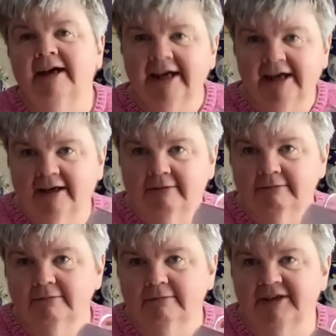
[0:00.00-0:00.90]
I can't
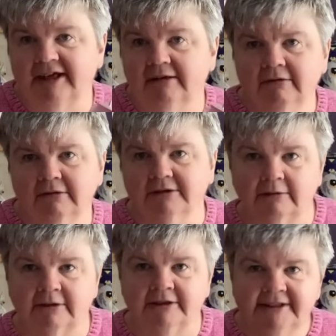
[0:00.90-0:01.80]
think, oh, I don't
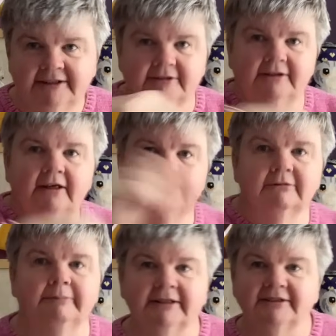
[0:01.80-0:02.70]
want to stitch on that, I'm going
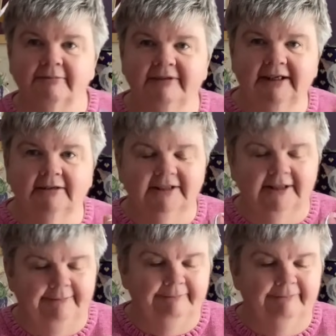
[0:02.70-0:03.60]
to pick something else
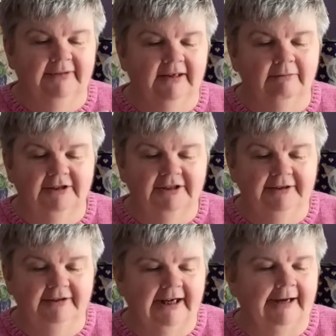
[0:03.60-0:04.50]
out. I'm going to
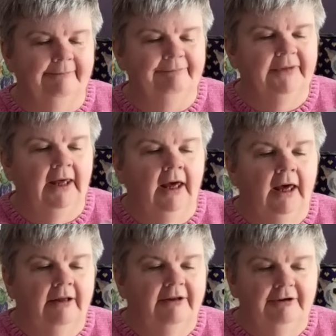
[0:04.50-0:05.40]
do that.
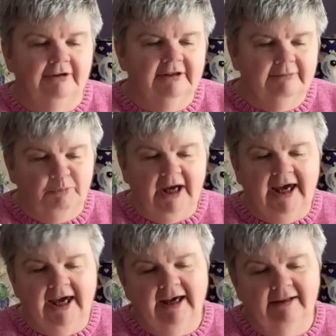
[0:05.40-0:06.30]
The only
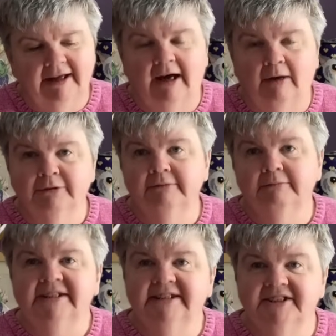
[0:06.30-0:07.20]
way that I wouldn't
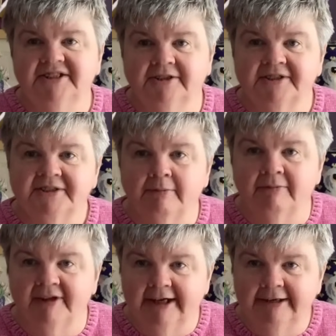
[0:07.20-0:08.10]
be stitching on
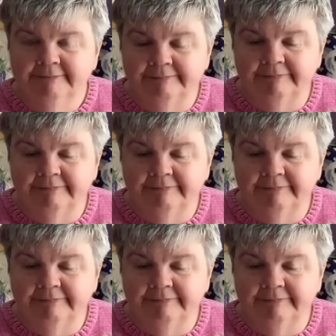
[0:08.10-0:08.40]
something